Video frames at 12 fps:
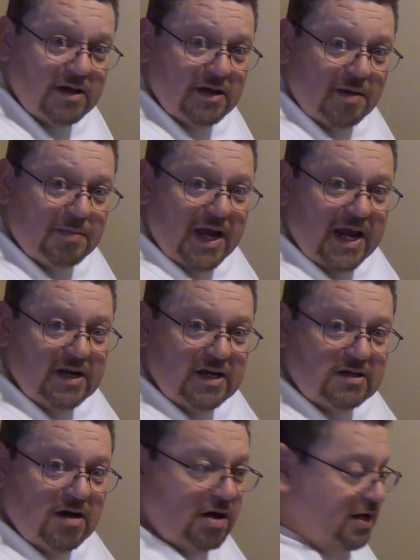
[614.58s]
got my
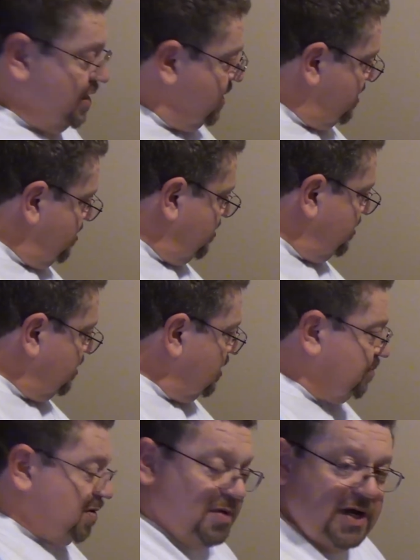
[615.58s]
handy talkie here hooked
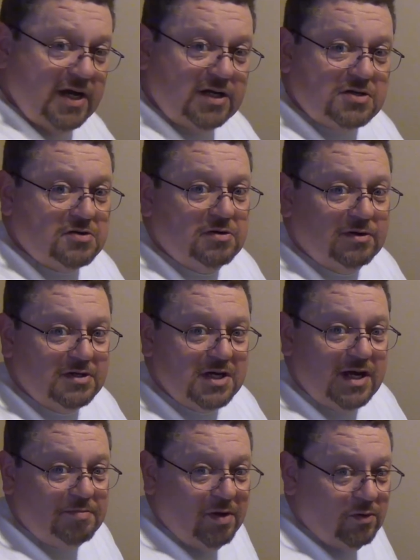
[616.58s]
up to my external
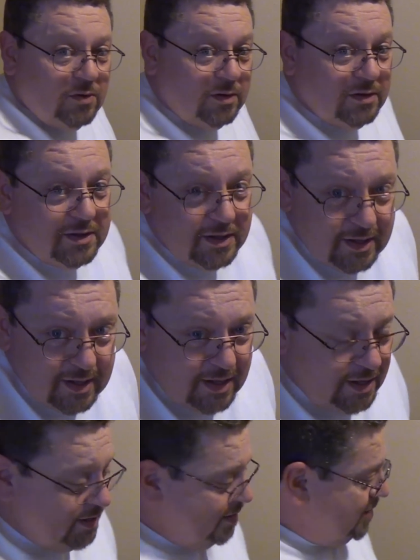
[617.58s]
J-pole,
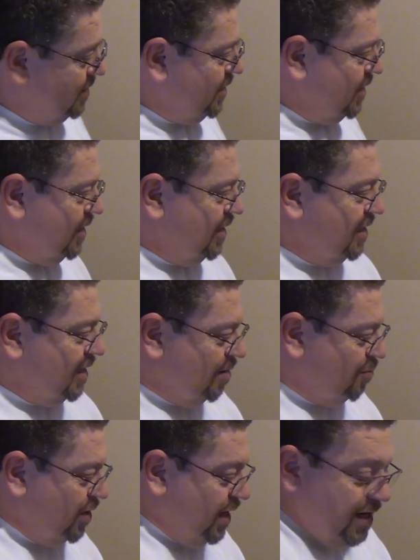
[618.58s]
and
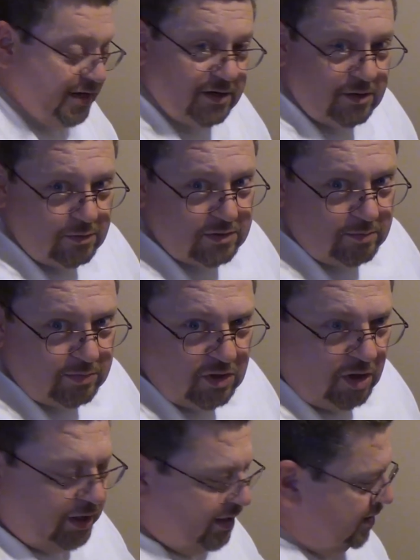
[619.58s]
I'm ready to do some
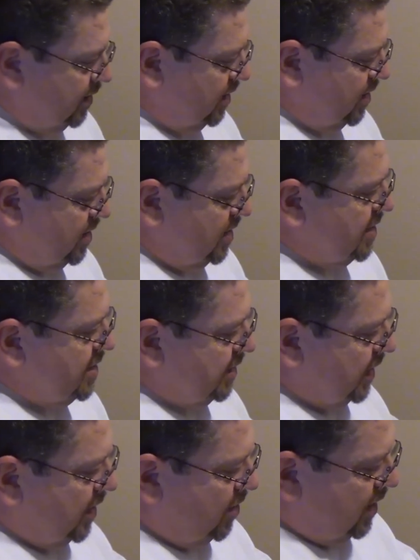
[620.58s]
talking.
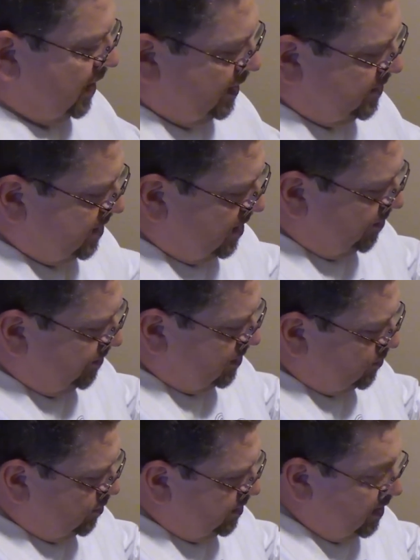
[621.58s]
Now, like I say, on
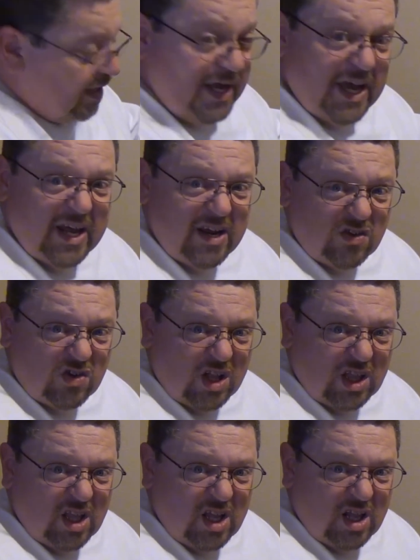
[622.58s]
this one, the head is a
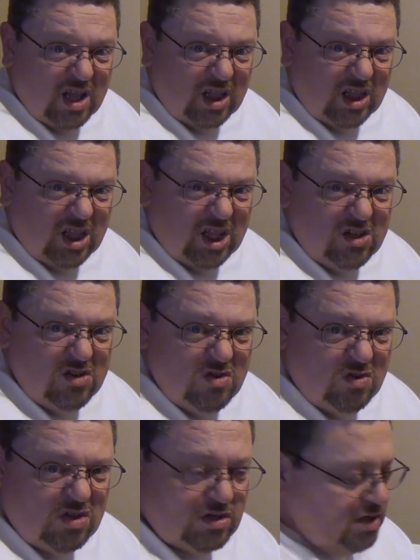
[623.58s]
little
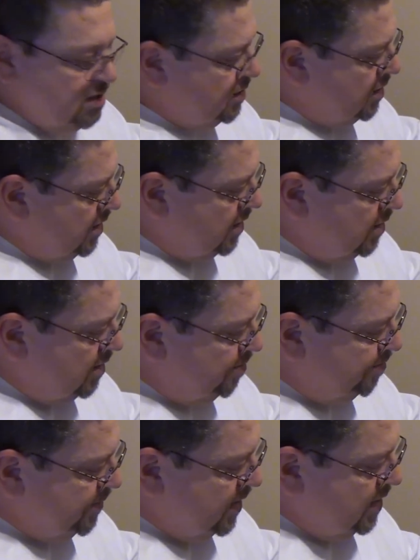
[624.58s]
loose. Um,